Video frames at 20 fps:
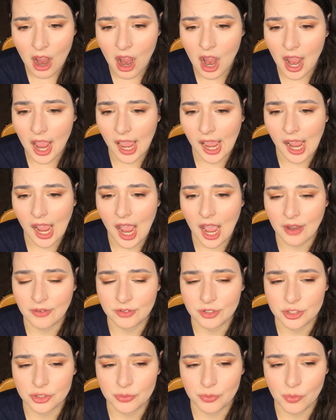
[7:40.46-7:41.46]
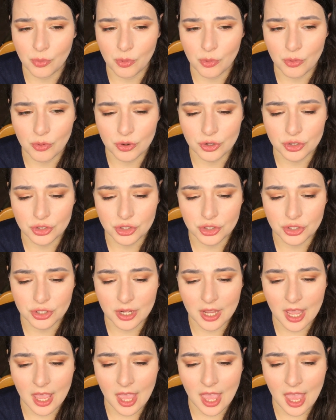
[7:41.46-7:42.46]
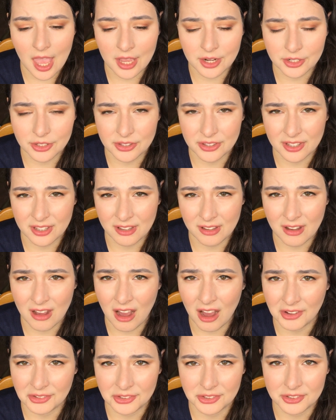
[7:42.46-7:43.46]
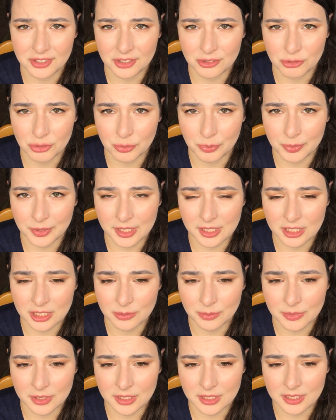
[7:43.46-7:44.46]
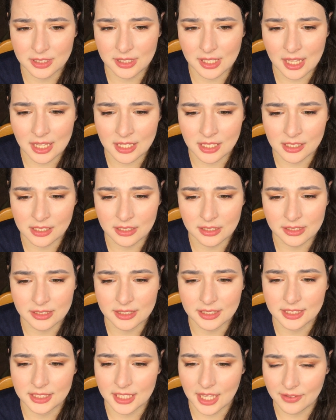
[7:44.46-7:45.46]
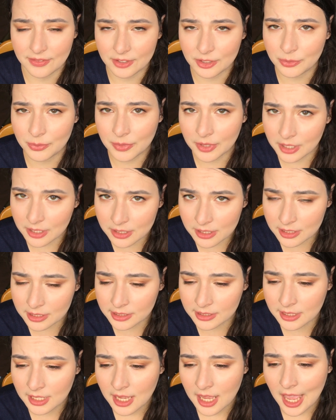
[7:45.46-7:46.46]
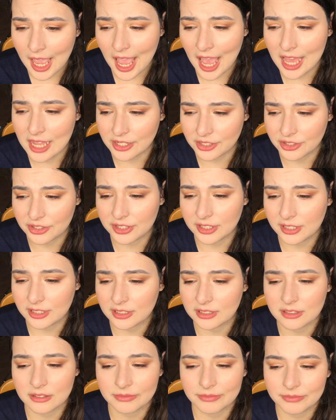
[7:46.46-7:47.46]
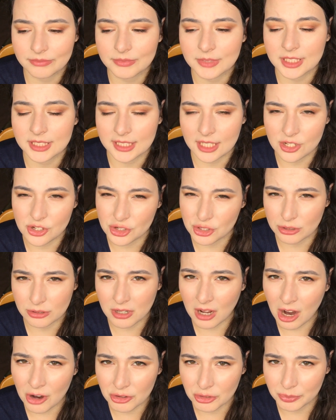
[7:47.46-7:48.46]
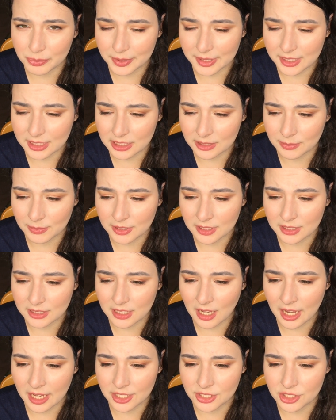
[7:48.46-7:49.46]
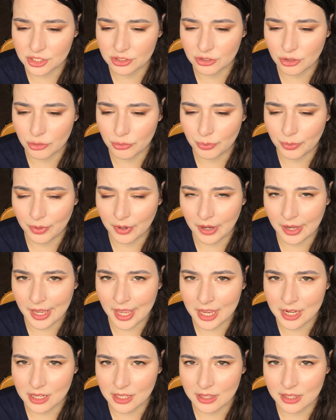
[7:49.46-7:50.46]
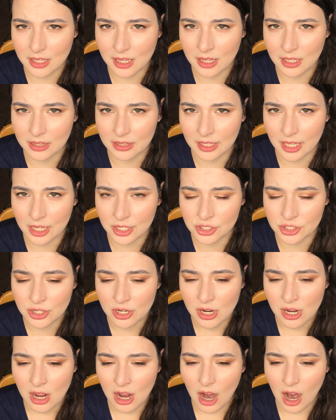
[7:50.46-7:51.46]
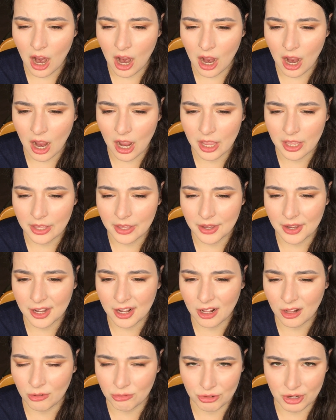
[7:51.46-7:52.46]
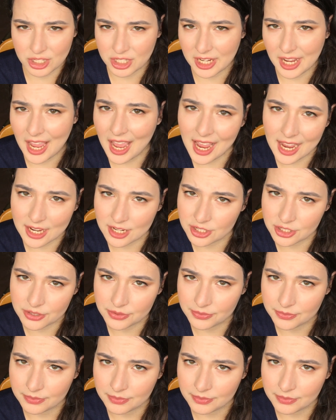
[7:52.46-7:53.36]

I haven't bought anything other than replacements in 7 months, and these essentially are replacements. I did not buy anything that I already had,